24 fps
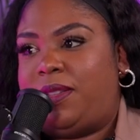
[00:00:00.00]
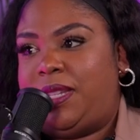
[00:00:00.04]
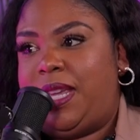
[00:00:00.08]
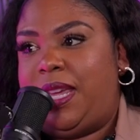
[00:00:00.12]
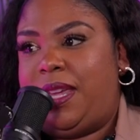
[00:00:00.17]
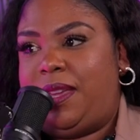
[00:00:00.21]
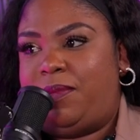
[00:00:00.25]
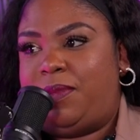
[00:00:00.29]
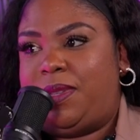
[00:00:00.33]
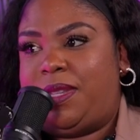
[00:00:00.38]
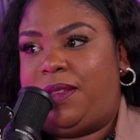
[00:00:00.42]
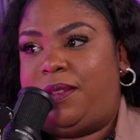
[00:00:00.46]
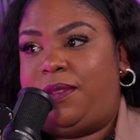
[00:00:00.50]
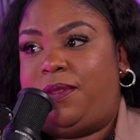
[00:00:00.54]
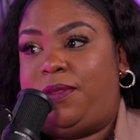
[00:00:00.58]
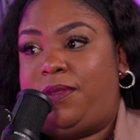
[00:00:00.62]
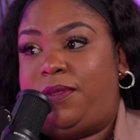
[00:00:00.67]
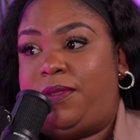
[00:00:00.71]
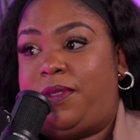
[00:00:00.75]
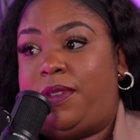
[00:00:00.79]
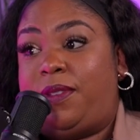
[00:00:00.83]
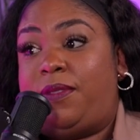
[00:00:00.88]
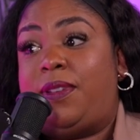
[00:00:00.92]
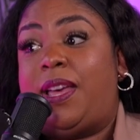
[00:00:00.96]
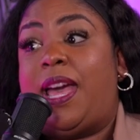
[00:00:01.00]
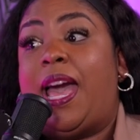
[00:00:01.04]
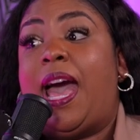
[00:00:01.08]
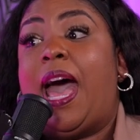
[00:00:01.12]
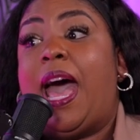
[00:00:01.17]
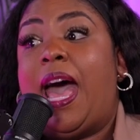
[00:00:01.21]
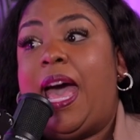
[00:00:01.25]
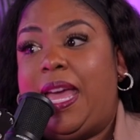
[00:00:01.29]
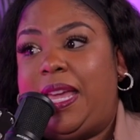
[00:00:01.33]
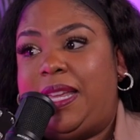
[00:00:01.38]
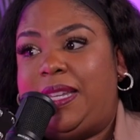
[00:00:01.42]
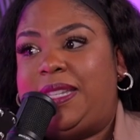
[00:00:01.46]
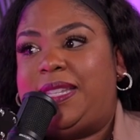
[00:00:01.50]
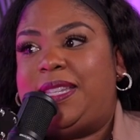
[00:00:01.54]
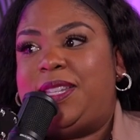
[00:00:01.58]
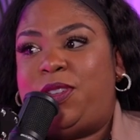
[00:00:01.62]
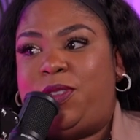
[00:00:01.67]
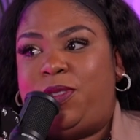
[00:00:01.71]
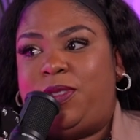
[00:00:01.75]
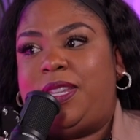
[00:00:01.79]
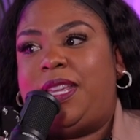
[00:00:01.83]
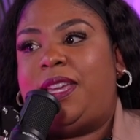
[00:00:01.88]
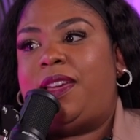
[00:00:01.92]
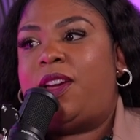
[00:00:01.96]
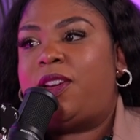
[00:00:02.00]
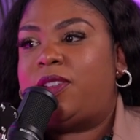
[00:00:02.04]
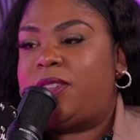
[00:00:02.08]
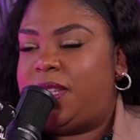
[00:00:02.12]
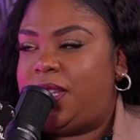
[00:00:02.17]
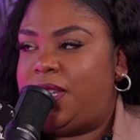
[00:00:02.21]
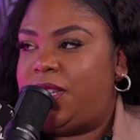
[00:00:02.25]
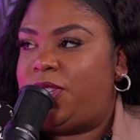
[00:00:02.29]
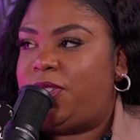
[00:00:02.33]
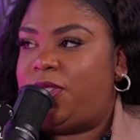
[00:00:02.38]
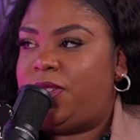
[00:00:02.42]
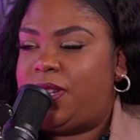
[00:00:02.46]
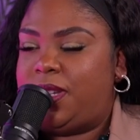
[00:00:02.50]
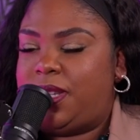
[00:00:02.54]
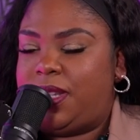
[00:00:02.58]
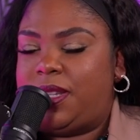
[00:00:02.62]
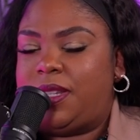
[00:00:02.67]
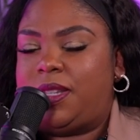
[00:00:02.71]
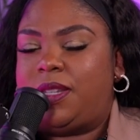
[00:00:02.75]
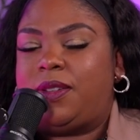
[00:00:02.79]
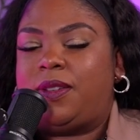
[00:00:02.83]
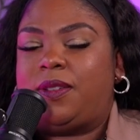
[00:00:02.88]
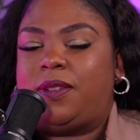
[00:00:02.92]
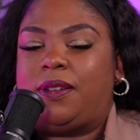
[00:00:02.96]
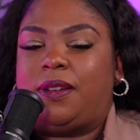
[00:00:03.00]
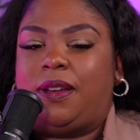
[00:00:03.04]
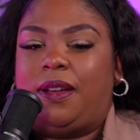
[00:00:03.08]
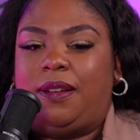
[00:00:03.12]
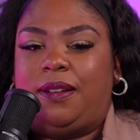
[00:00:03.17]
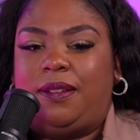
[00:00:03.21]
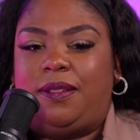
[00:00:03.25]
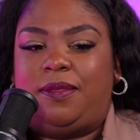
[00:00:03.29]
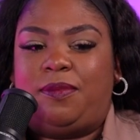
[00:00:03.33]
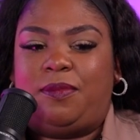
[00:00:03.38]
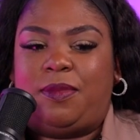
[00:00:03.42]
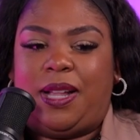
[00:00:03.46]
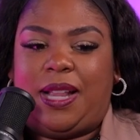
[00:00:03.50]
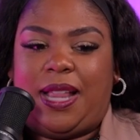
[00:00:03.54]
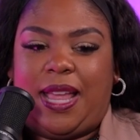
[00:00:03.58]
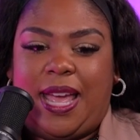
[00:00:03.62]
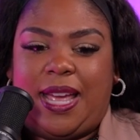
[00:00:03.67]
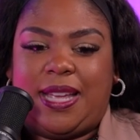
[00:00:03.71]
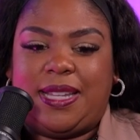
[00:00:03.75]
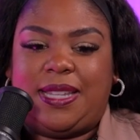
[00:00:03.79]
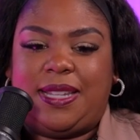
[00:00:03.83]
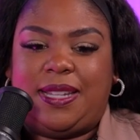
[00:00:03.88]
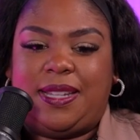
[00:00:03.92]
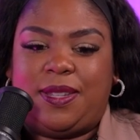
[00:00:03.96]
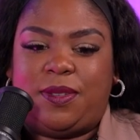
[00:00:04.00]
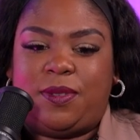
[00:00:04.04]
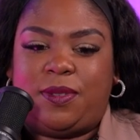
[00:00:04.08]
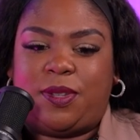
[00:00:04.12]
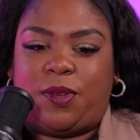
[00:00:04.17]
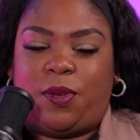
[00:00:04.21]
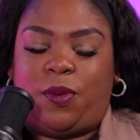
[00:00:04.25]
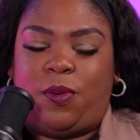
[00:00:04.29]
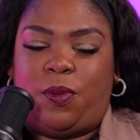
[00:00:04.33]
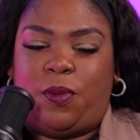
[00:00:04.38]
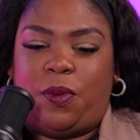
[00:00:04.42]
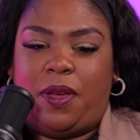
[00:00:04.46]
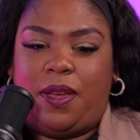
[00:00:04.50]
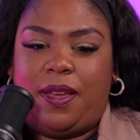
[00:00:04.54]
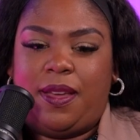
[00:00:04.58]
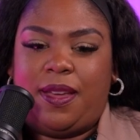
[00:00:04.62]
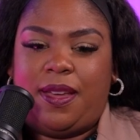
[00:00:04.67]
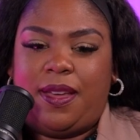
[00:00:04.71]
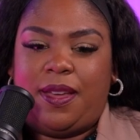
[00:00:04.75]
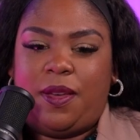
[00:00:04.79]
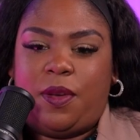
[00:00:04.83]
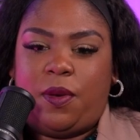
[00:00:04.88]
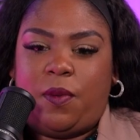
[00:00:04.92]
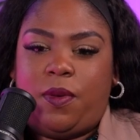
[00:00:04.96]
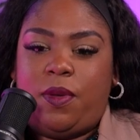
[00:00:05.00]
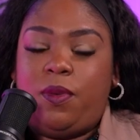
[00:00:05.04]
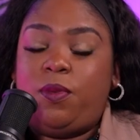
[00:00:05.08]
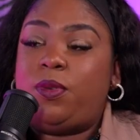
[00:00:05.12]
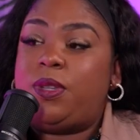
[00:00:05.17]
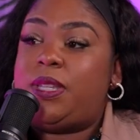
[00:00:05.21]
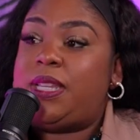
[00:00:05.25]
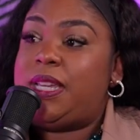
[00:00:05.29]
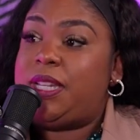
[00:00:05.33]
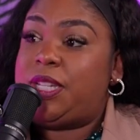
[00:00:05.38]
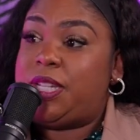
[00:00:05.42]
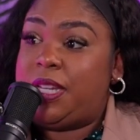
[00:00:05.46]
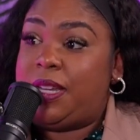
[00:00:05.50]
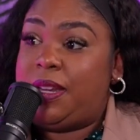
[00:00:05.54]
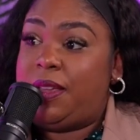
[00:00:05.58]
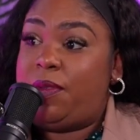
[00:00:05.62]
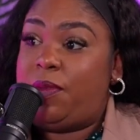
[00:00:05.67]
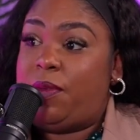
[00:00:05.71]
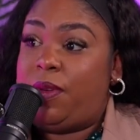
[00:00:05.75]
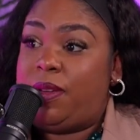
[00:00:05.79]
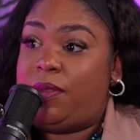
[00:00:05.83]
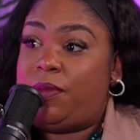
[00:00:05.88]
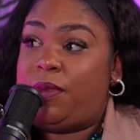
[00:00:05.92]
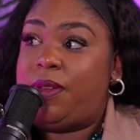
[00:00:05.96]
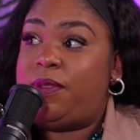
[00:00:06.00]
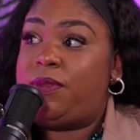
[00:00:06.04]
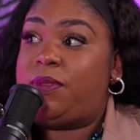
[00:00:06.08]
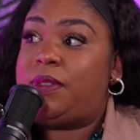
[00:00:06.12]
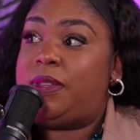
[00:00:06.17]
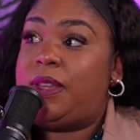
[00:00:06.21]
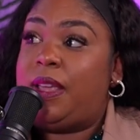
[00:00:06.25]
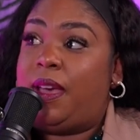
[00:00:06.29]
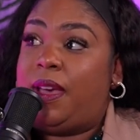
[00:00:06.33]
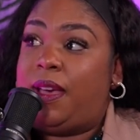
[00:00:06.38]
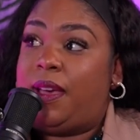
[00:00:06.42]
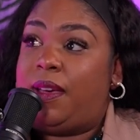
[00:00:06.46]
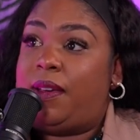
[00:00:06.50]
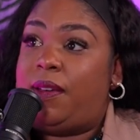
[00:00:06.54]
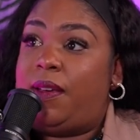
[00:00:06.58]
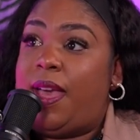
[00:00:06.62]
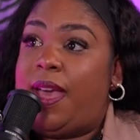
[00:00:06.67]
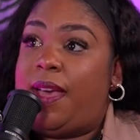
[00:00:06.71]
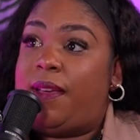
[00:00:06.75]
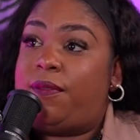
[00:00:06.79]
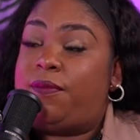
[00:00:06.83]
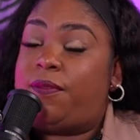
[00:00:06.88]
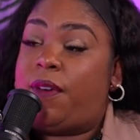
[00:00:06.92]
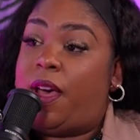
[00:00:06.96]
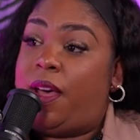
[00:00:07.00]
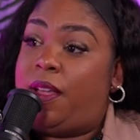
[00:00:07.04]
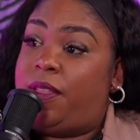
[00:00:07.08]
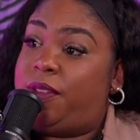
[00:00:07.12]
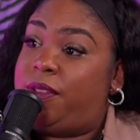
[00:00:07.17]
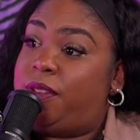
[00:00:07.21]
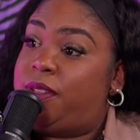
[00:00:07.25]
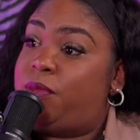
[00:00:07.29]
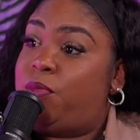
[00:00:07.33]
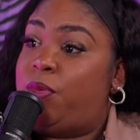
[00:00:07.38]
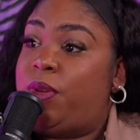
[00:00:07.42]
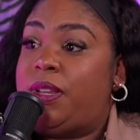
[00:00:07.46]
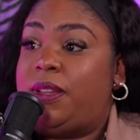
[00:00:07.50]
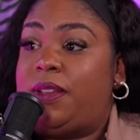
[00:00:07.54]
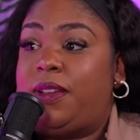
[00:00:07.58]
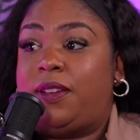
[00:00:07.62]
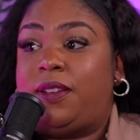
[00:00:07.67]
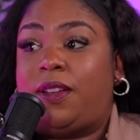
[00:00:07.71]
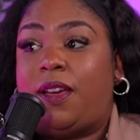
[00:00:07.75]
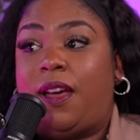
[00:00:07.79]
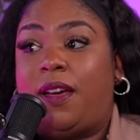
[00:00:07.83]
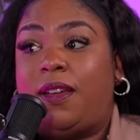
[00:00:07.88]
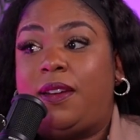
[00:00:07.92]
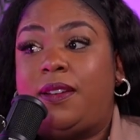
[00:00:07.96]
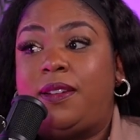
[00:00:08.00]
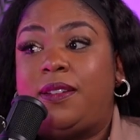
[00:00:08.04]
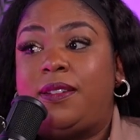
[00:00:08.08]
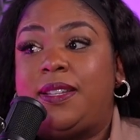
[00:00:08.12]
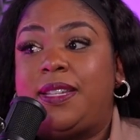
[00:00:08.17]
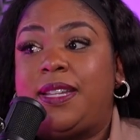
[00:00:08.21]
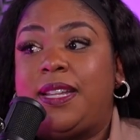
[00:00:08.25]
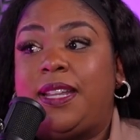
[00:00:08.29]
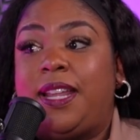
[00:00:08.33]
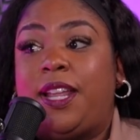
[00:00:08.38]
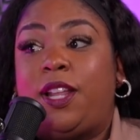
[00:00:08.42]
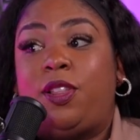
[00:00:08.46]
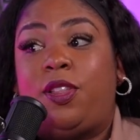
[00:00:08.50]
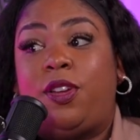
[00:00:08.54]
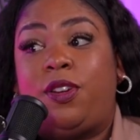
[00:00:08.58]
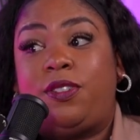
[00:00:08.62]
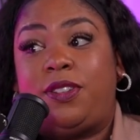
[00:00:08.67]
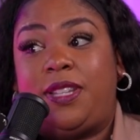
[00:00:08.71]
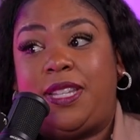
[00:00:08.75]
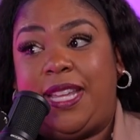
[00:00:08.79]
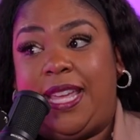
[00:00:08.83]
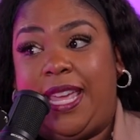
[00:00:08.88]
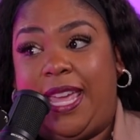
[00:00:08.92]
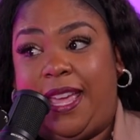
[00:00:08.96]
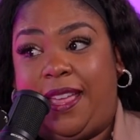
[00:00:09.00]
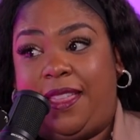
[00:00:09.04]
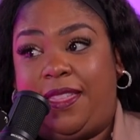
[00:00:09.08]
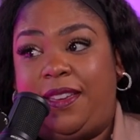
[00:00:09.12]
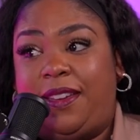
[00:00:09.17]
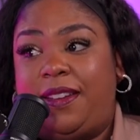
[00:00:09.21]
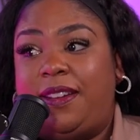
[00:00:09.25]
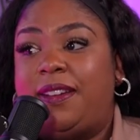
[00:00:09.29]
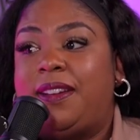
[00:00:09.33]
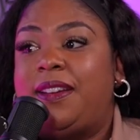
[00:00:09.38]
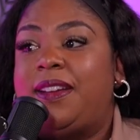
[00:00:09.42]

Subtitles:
teams of guys using our Sister to Sister classes. So we will teach anyone. We've had fathers bring their daughters and they learn together.